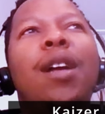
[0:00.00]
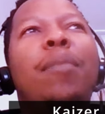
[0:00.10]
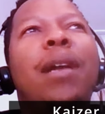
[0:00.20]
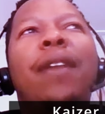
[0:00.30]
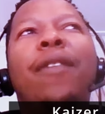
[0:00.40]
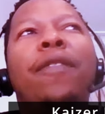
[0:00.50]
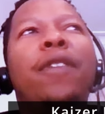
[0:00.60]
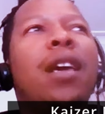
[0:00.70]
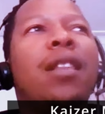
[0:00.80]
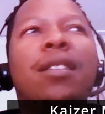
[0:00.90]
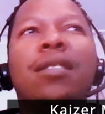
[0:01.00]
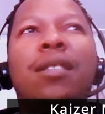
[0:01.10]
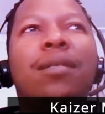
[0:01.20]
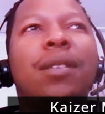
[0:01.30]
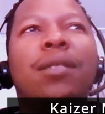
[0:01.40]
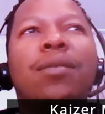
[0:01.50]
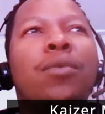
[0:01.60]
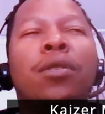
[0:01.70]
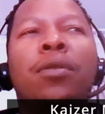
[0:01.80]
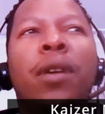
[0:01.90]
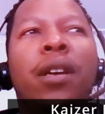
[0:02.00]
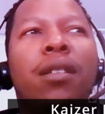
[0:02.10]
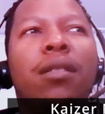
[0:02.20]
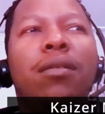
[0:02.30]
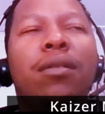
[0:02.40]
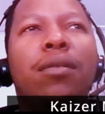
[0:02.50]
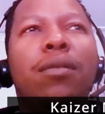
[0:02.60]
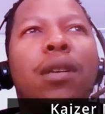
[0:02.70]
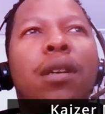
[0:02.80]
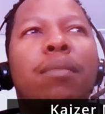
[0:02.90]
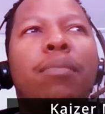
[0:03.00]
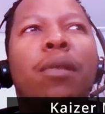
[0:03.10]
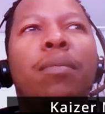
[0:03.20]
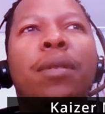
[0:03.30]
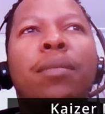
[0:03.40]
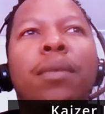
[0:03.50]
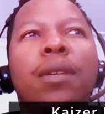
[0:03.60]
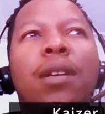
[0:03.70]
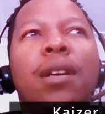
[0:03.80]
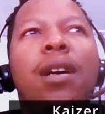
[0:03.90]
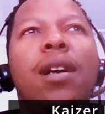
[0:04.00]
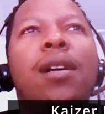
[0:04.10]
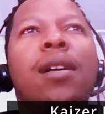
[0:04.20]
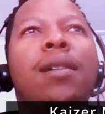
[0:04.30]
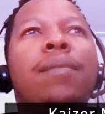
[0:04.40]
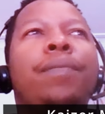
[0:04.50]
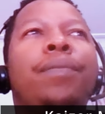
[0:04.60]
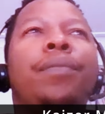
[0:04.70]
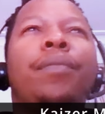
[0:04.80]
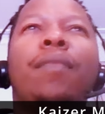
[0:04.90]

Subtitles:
But I feel like that's a worldwide, you know, problem. I